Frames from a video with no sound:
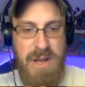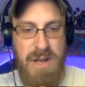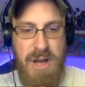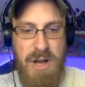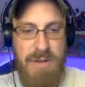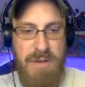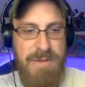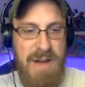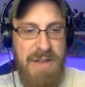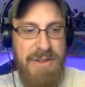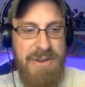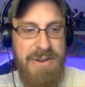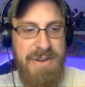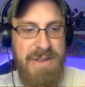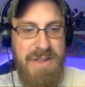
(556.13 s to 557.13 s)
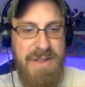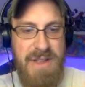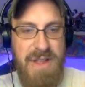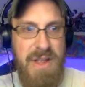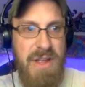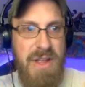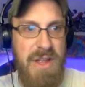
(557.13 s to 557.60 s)
All Father,
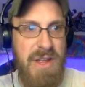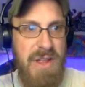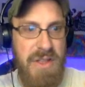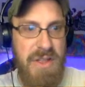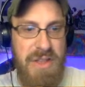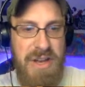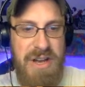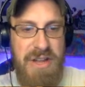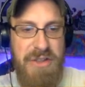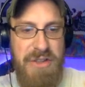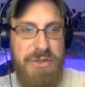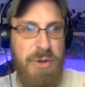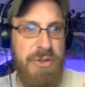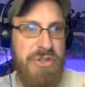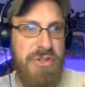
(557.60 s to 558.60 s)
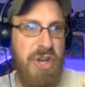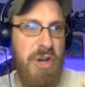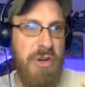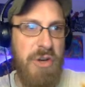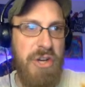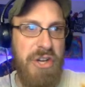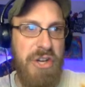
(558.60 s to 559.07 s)
the source
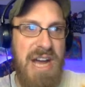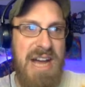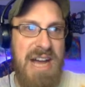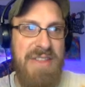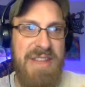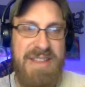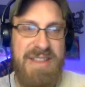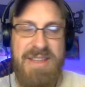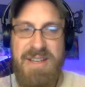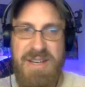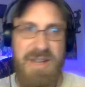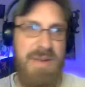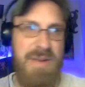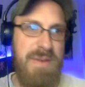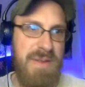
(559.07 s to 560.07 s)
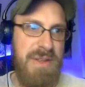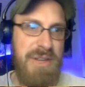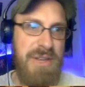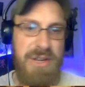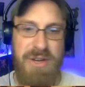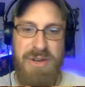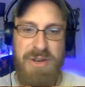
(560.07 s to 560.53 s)
called good God, like the
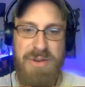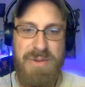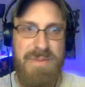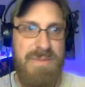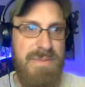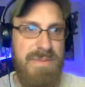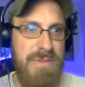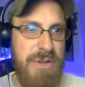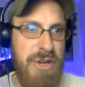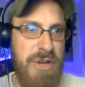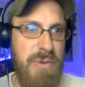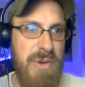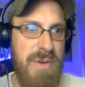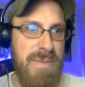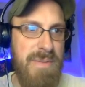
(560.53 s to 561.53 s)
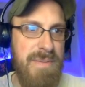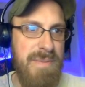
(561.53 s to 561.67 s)
good one.